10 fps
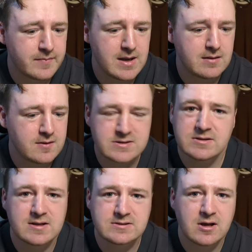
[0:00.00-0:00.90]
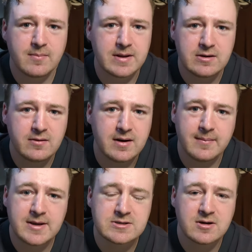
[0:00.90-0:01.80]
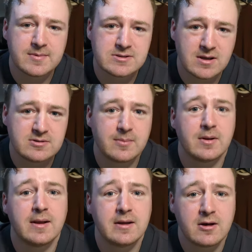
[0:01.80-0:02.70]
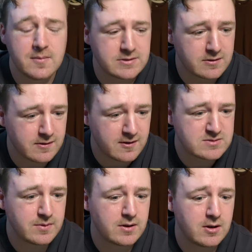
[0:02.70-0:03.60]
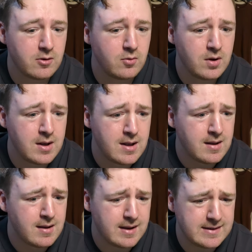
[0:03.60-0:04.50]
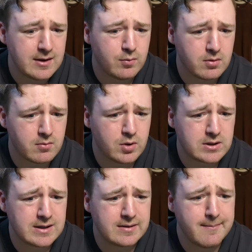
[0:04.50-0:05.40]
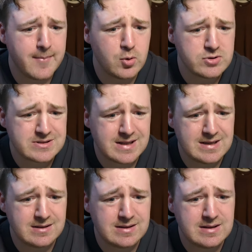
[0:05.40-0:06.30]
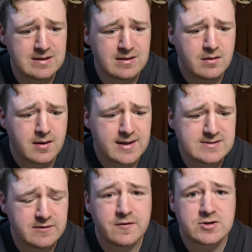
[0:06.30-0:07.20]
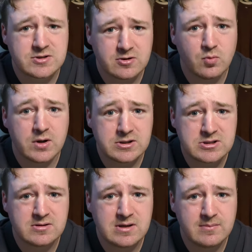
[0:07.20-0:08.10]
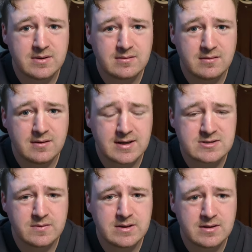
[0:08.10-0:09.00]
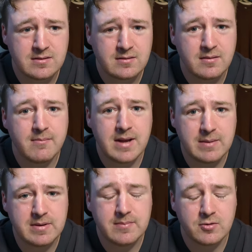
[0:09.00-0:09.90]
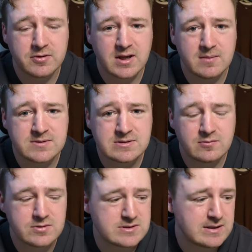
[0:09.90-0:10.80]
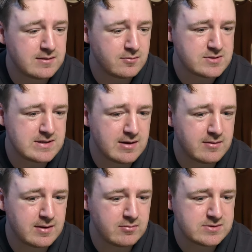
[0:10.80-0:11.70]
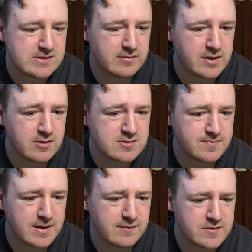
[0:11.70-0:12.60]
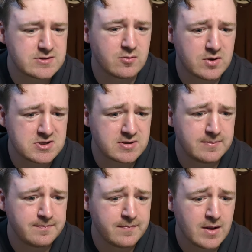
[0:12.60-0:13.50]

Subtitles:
let's hop into it. Make sure to drop a sub, drop a like, comment your thoughts below. And yeah, we're going to most likely, I'd say for sure, one stream next week. Maybe both games. We'll see. We'll see how it goes. But for sure, one stream.